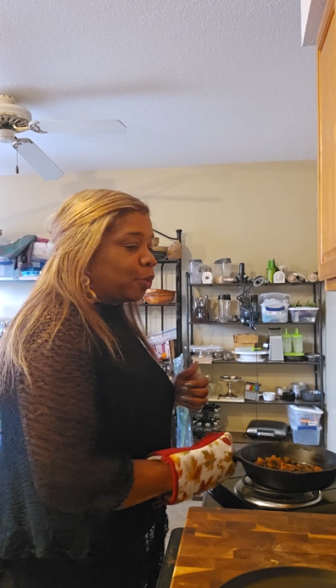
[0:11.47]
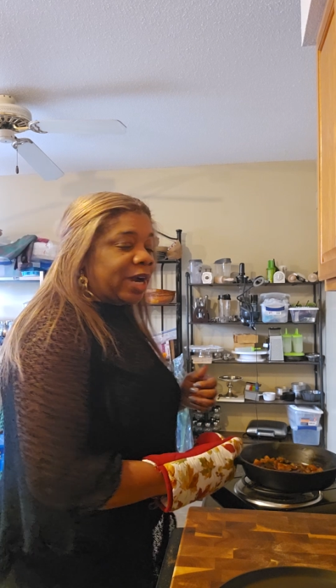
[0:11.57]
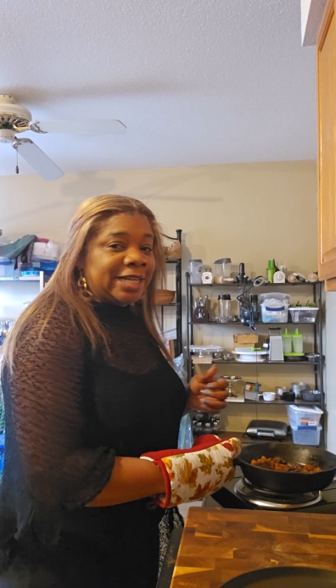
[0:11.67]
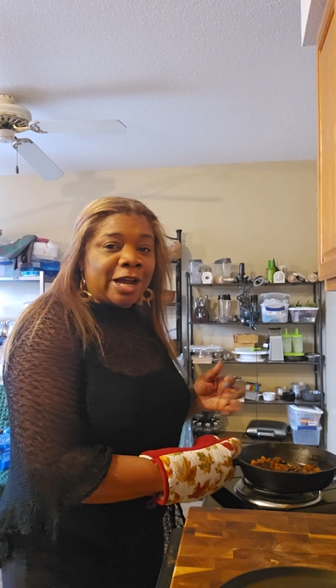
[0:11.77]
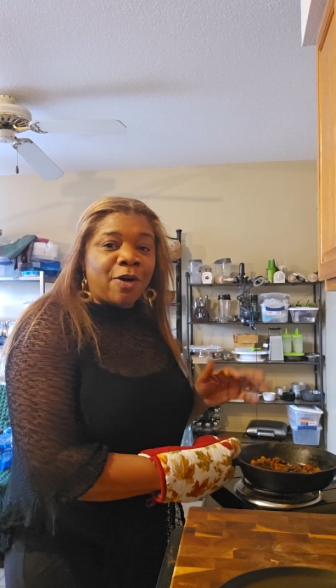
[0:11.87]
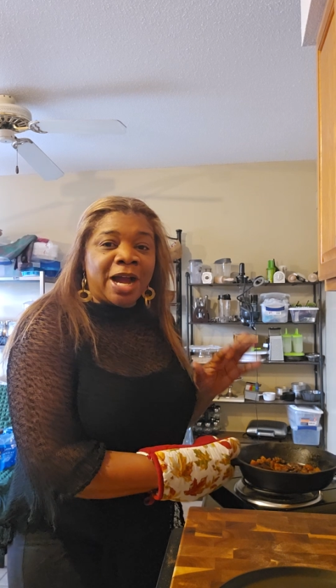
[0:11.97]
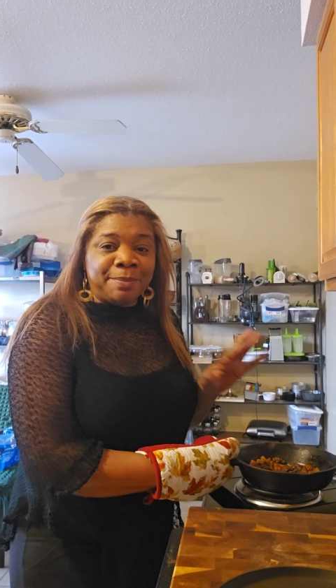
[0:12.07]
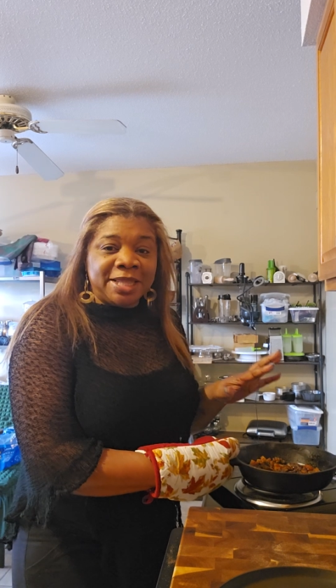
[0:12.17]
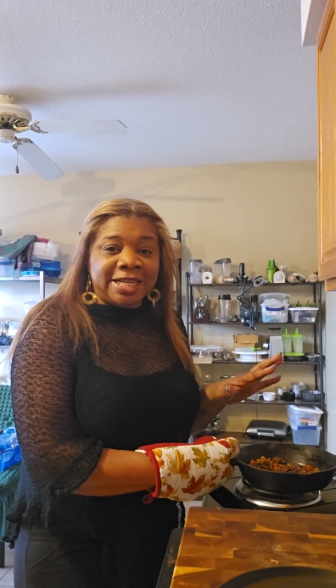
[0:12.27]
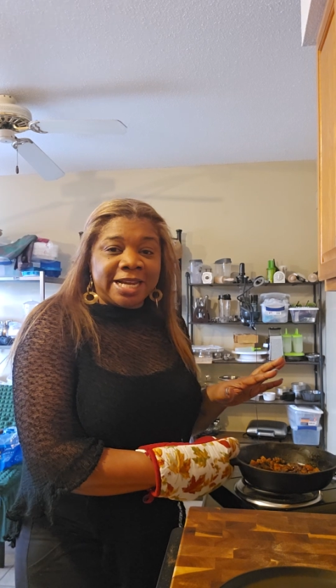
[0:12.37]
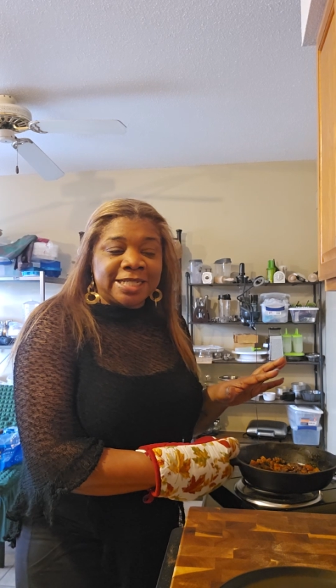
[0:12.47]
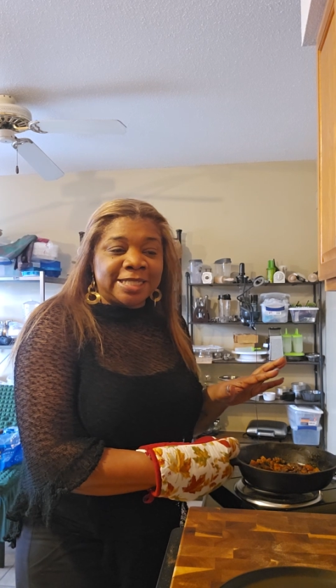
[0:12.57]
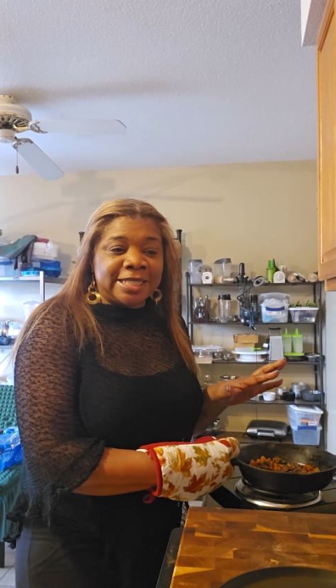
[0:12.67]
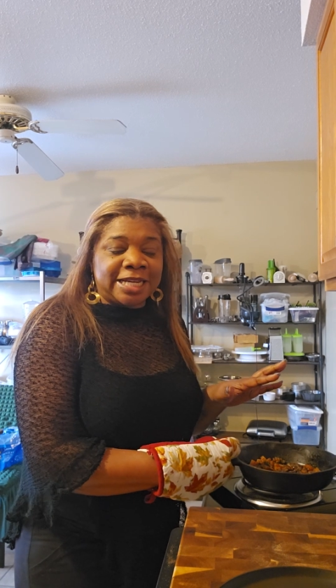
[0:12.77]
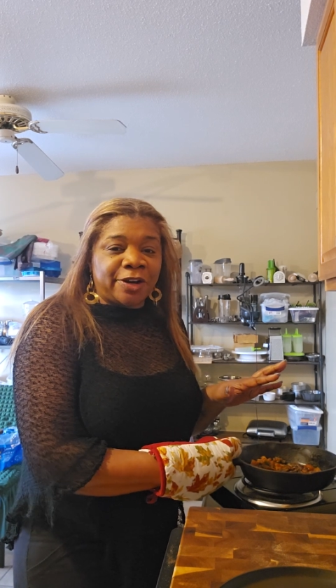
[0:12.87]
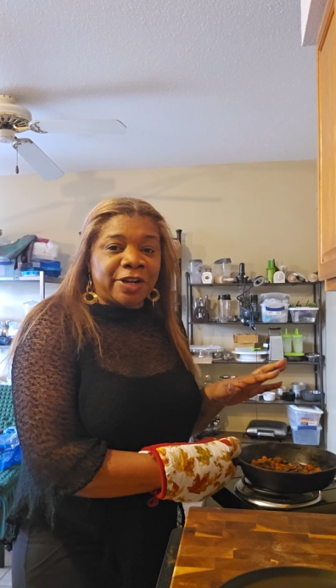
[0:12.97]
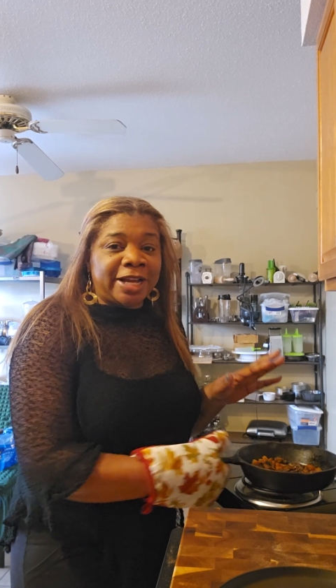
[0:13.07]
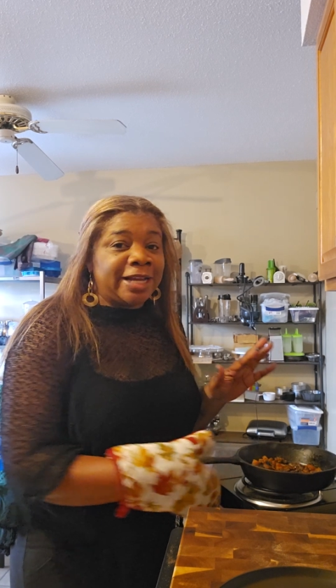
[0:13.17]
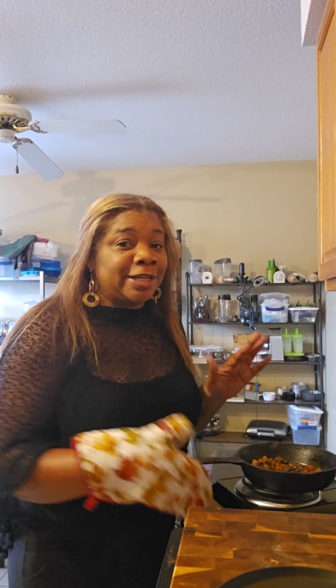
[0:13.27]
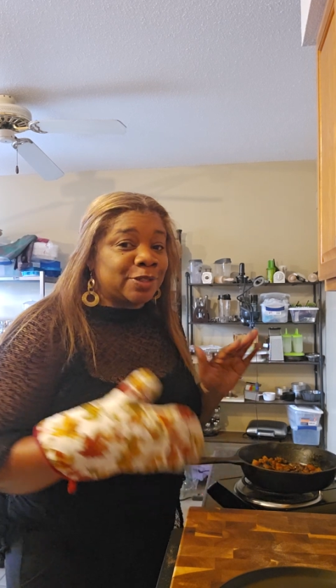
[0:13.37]
Right now I'm in the Kansas City
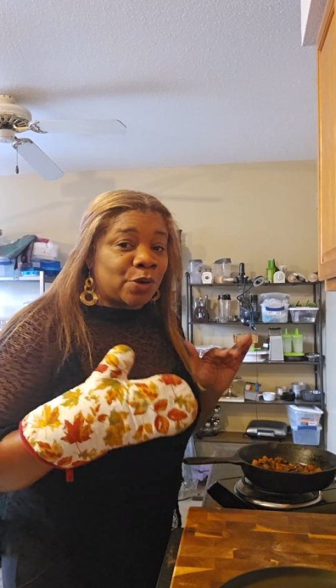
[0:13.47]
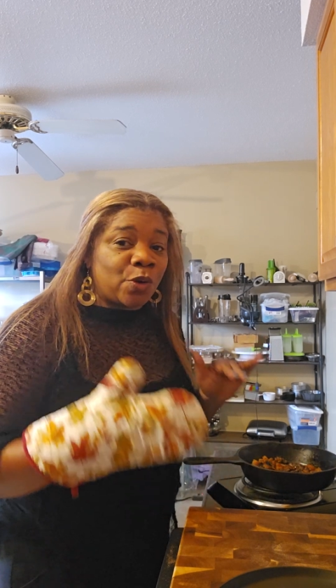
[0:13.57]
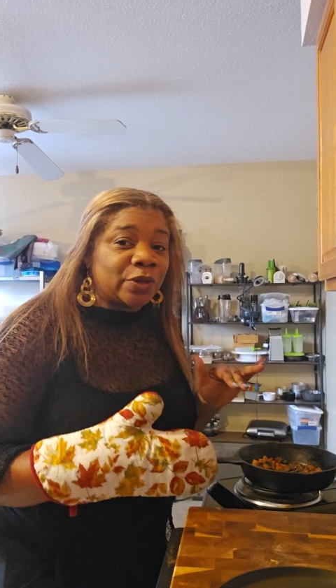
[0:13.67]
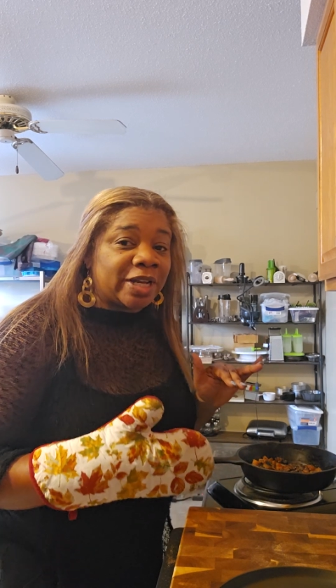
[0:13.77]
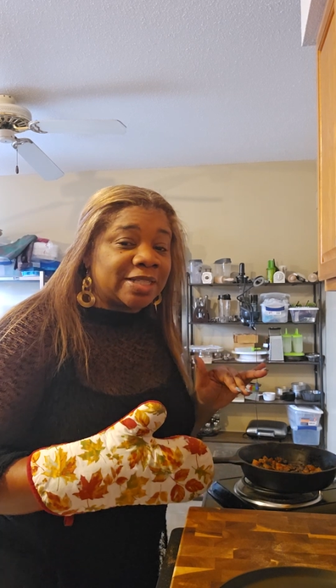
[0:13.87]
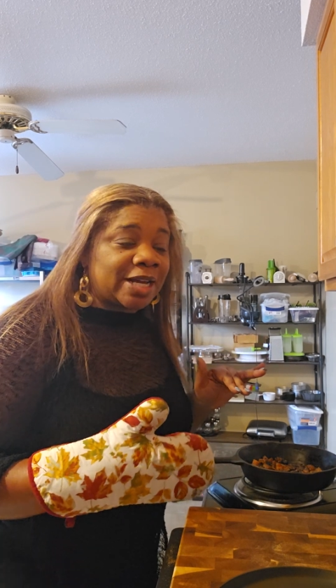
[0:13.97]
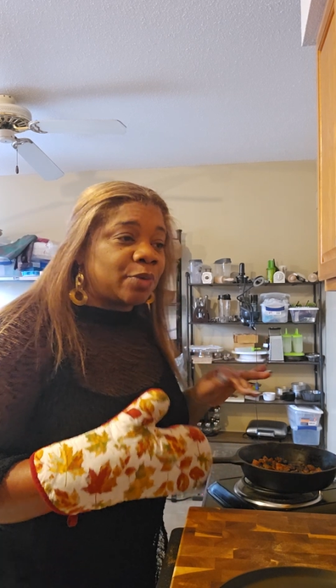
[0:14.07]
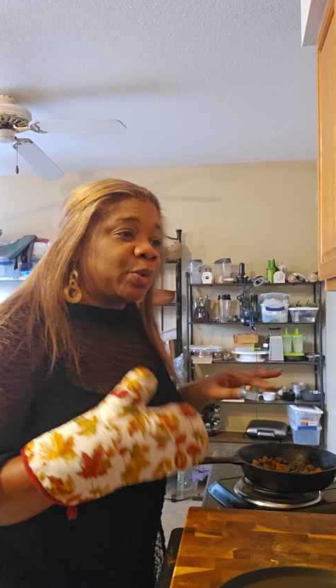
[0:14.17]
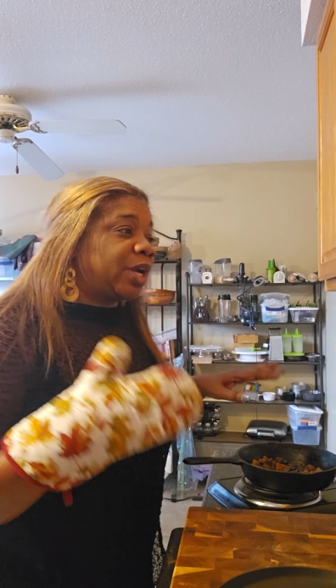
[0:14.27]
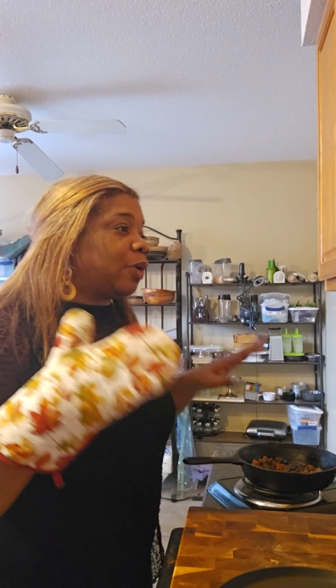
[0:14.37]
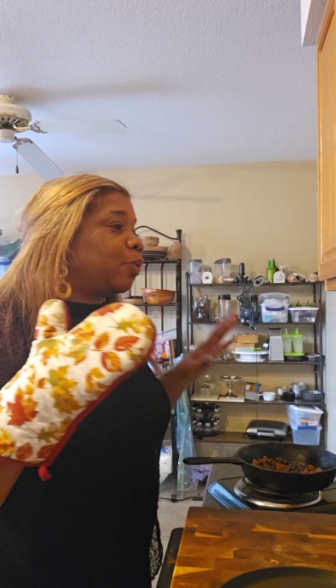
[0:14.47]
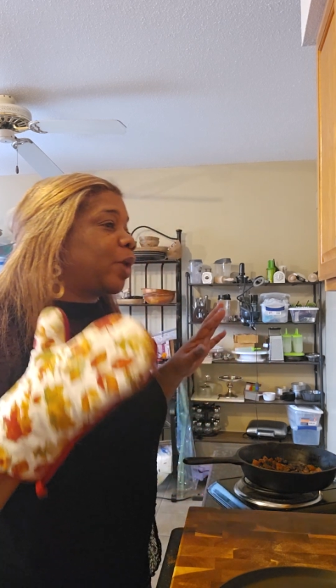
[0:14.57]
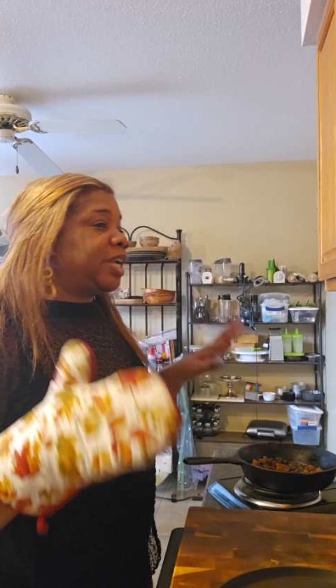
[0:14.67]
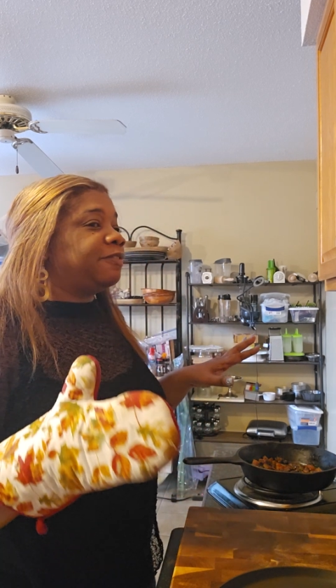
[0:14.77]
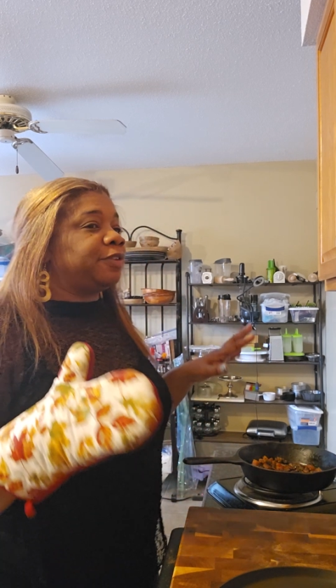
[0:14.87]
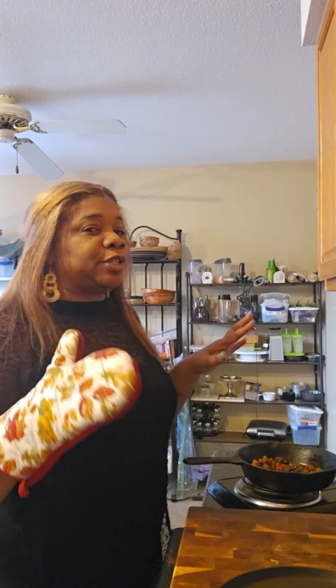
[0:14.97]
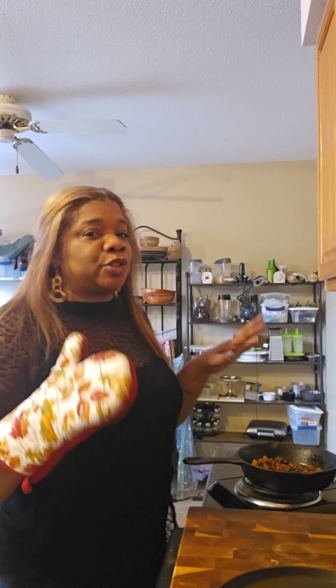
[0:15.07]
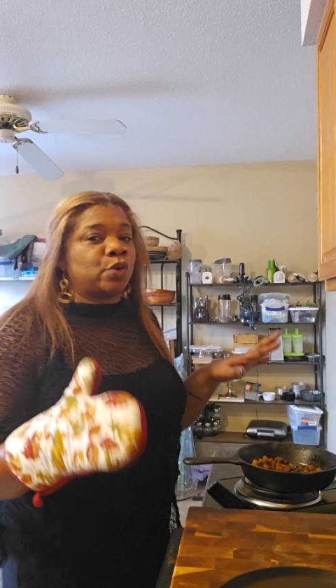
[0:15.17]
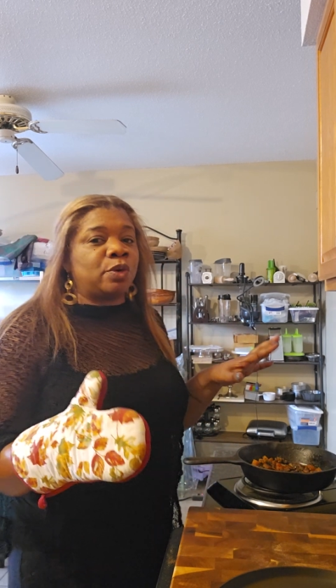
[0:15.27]
area. It is cold outside. We are waiting for the